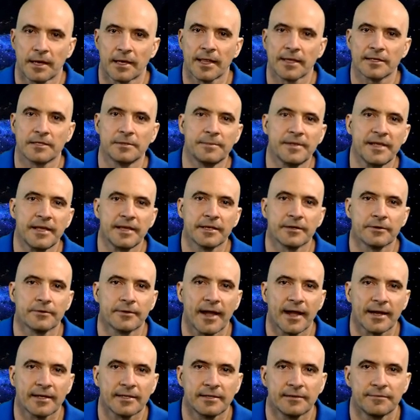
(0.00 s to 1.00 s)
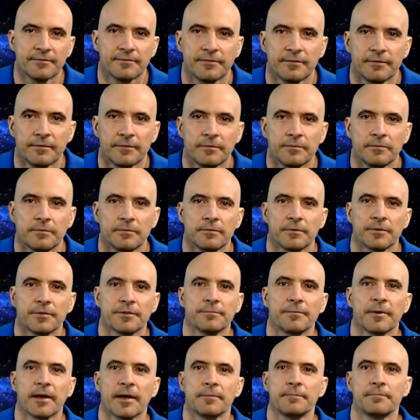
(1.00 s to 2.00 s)
like to be interactive
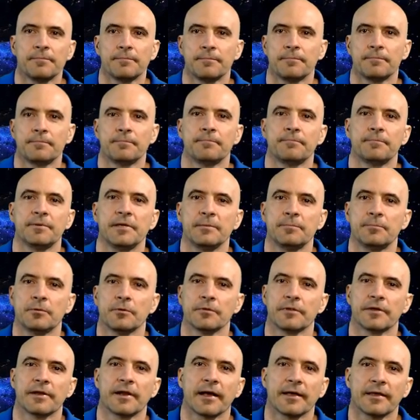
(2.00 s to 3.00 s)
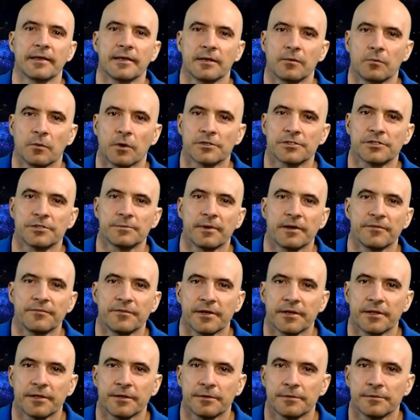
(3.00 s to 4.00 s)
with my people that I get watching my
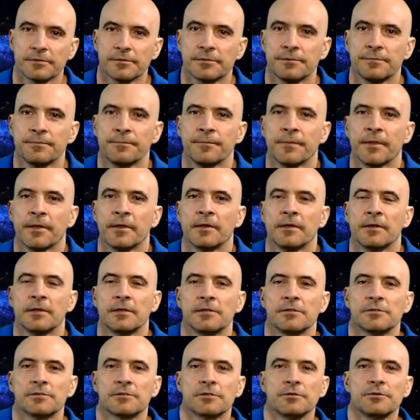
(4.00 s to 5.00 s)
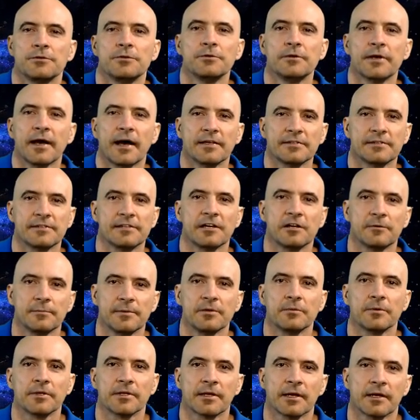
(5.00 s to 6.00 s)
videos. So you guys tell
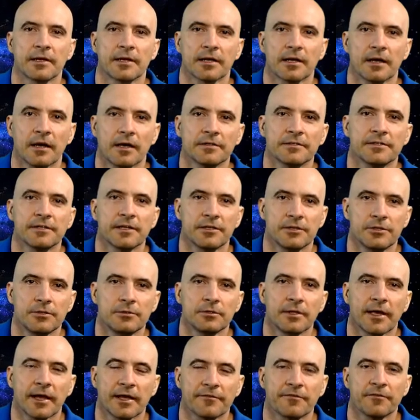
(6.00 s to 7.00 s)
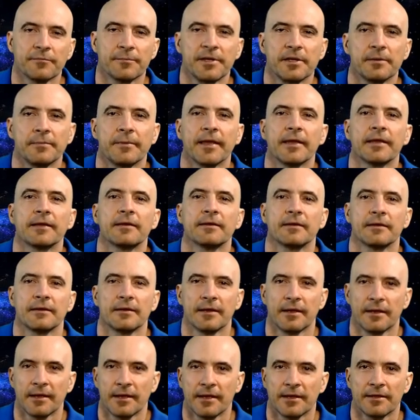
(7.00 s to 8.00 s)
me what kind of content you like for me to make,
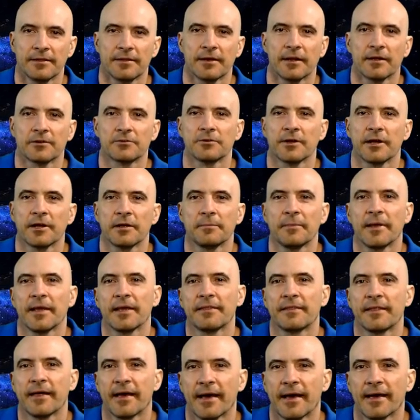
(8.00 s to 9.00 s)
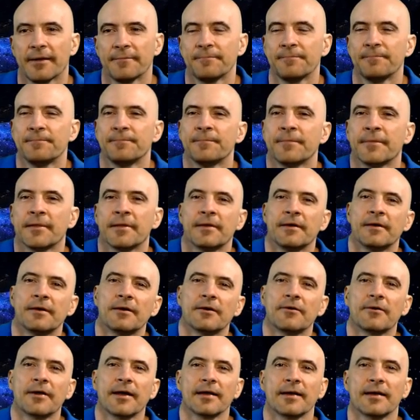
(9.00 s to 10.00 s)
and then I'll try to make that.
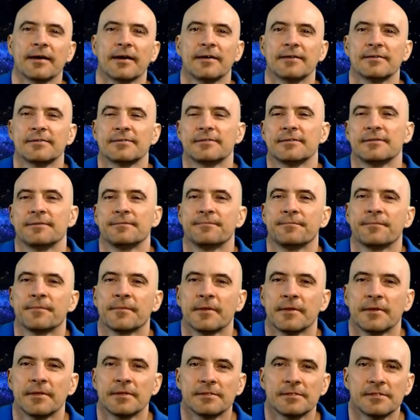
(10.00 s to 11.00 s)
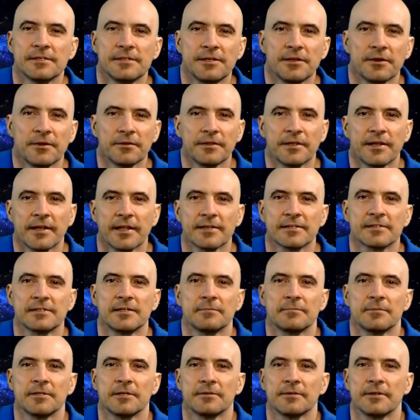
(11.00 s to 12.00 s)
Alright guys, see you on the next
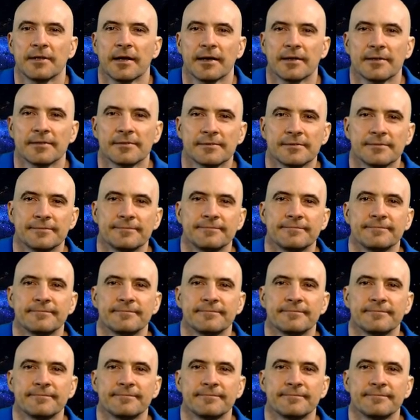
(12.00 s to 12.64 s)
upload, guys.